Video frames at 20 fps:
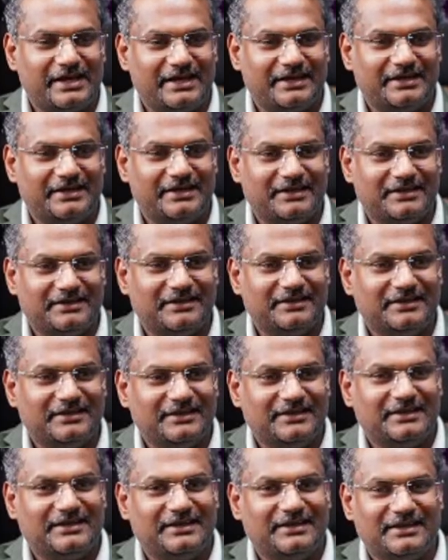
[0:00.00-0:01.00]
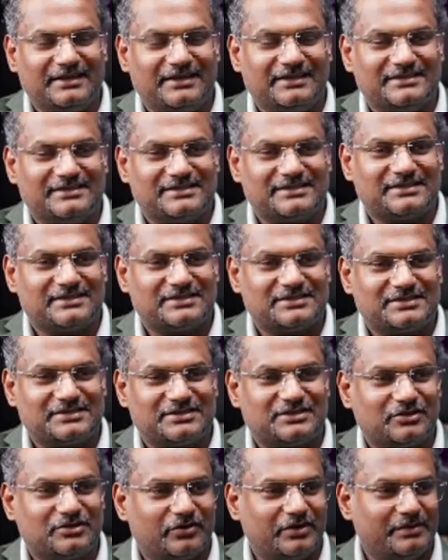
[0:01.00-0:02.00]
created its
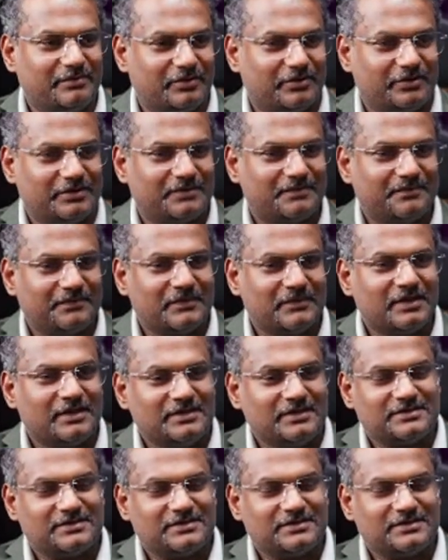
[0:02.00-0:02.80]
storybook.